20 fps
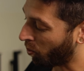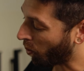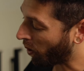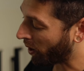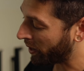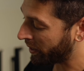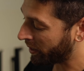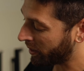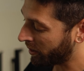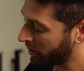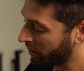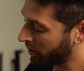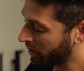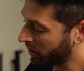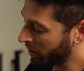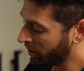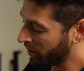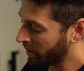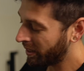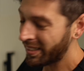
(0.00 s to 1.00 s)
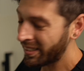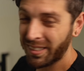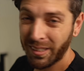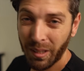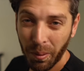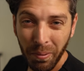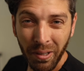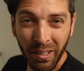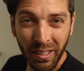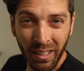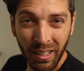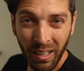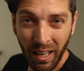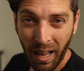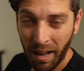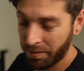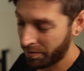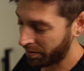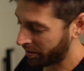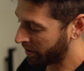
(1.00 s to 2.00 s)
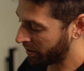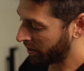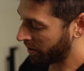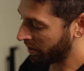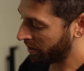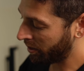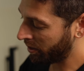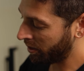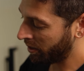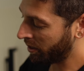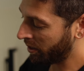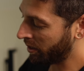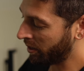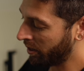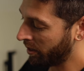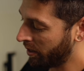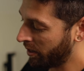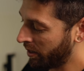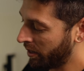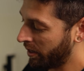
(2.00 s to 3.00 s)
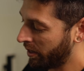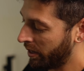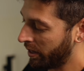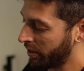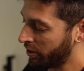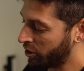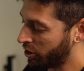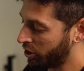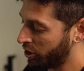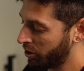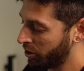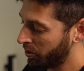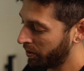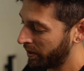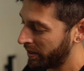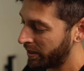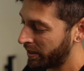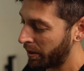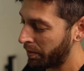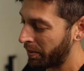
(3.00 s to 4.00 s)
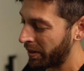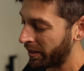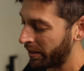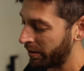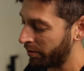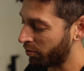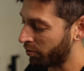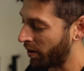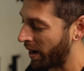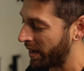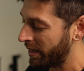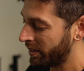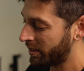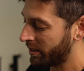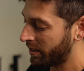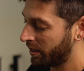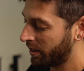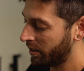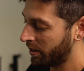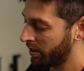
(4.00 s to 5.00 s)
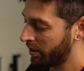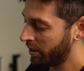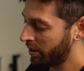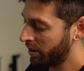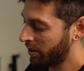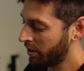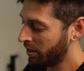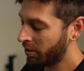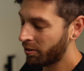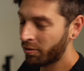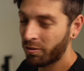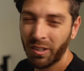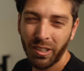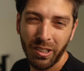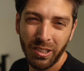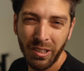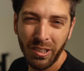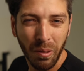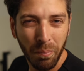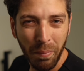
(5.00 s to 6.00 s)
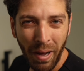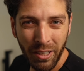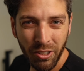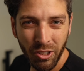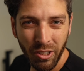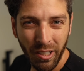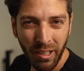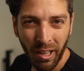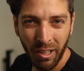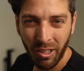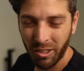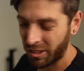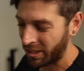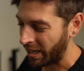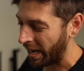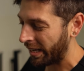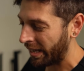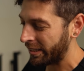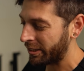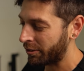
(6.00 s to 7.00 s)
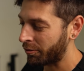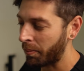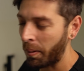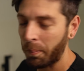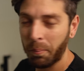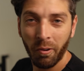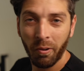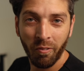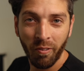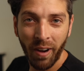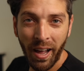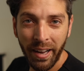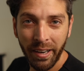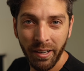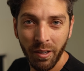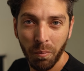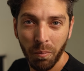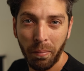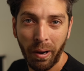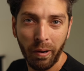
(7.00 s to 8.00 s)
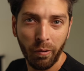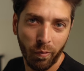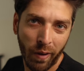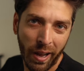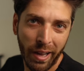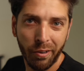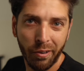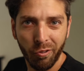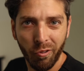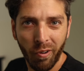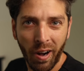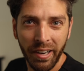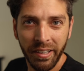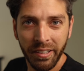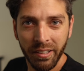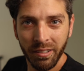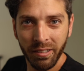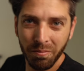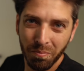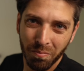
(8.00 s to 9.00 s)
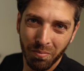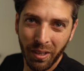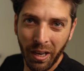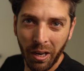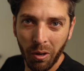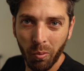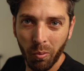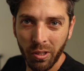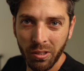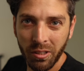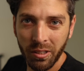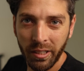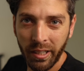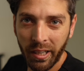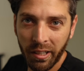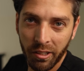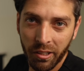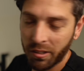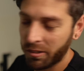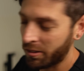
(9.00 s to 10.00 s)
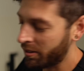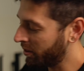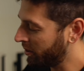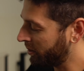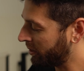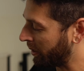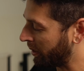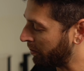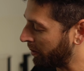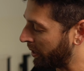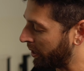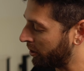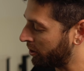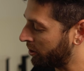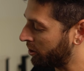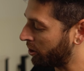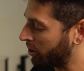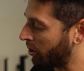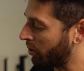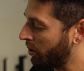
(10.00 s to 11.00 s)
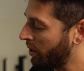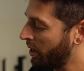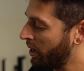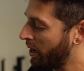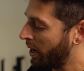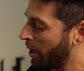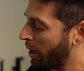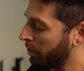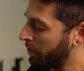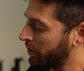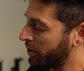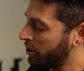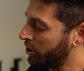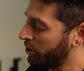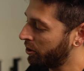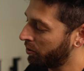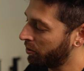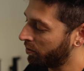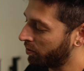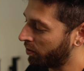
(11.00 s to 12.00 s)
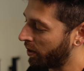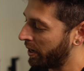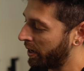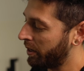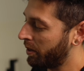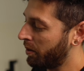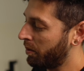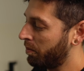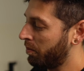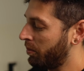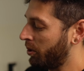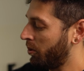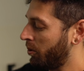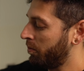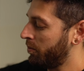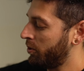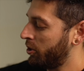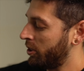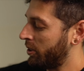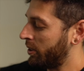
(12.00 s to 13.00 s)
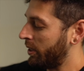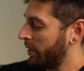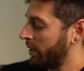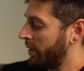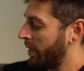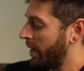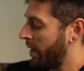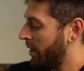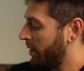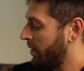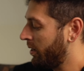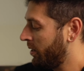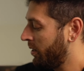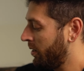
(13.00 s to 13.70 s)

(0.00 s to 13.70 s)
1 is typically left, and 2 is typically right. Really easy to match the colors. I like to remember red by red, right. Kind of works together, same letters. So output 2, right, boom, just like that.